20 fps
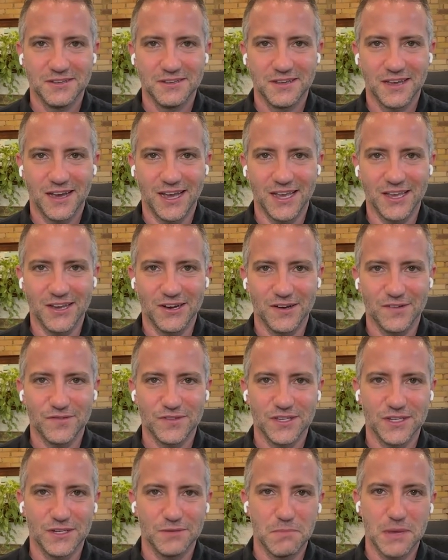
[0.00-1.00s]
I
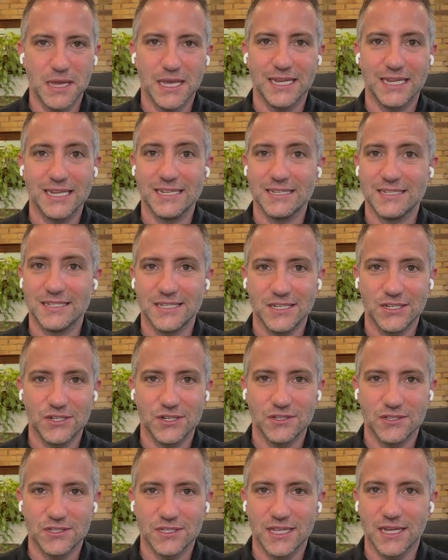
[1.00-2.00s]
often make
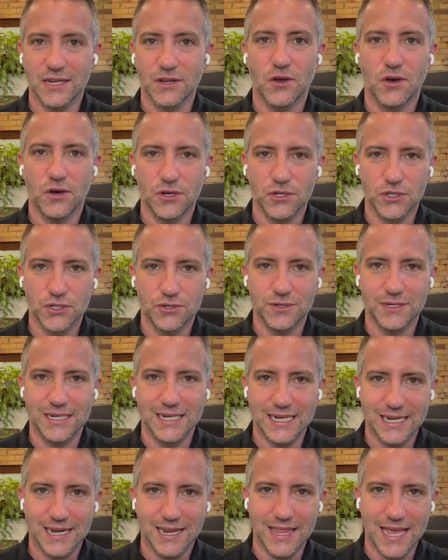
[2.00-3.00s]
decisions that
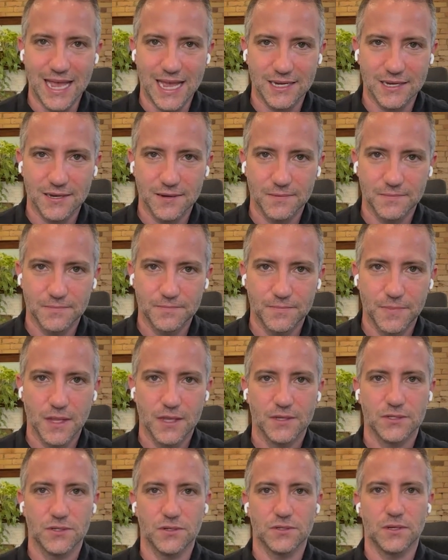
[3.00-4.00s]
contradict that.
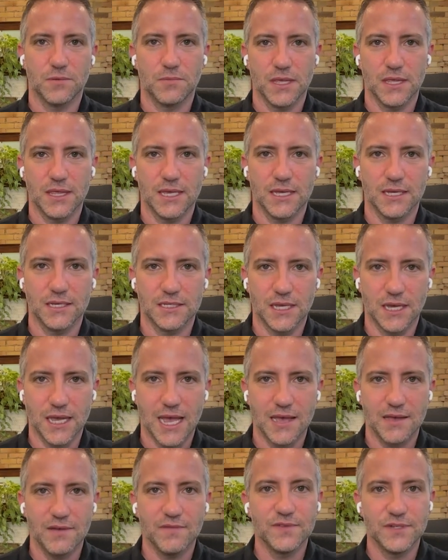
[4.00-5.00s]
So some of the things I
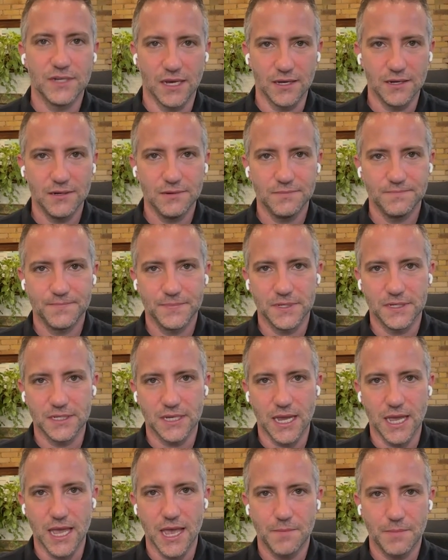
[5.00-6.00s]
have done is
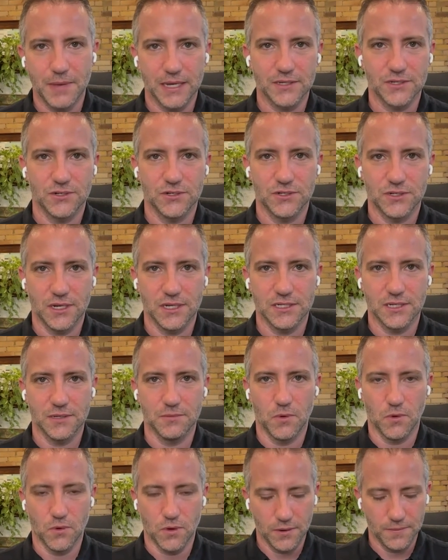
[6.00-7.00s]
I am exercising
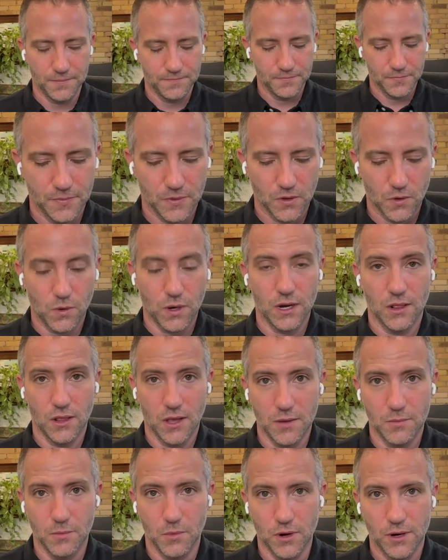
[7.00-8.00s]
more, quite a
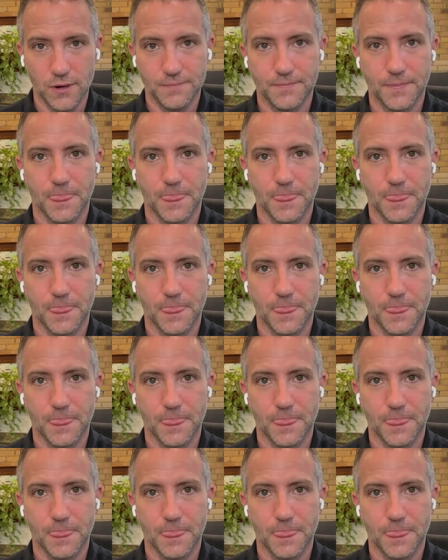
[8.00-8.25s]
lot more.